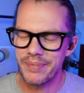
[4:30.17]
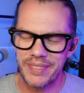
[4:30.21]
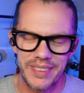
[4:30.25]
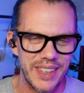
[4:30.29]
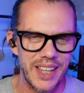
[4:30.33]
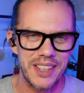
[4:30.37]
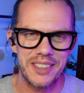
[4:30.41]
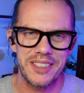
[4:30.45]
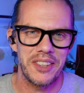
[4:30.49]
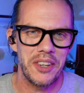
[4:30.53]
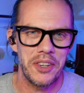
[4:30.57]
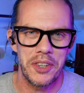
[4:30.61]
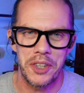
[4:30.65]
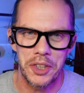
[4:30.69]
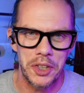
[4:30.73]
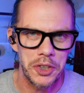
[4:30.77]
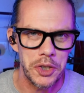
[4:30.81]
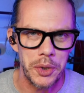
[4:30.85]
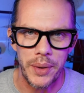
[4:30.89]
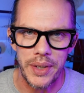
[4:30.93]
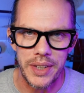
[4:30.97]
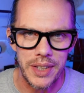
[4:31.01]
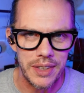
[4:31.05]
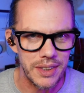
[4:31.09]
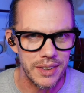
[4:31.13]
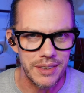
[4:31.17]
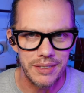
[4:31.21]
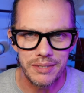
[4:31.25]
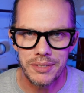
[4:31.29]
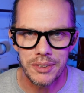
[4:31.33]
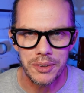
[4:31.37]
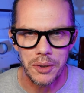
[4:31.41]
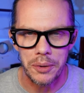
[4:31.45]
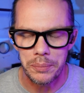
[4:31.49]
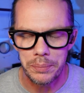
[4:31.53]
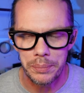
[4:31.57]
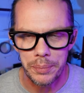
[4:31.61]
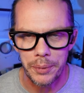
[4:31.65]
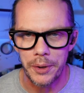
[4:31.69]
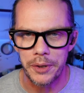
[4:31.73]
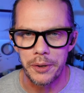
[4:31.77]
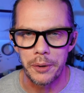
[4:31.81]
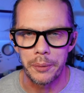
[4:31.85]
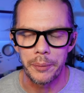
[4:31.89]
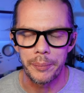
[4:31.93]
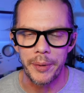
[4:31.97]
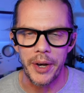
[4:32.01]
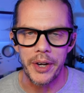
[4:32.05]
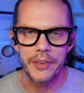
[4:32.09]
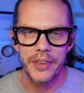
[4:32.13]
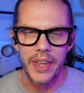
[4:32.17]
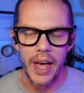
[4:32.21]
That's not going to do anything. Don't bother about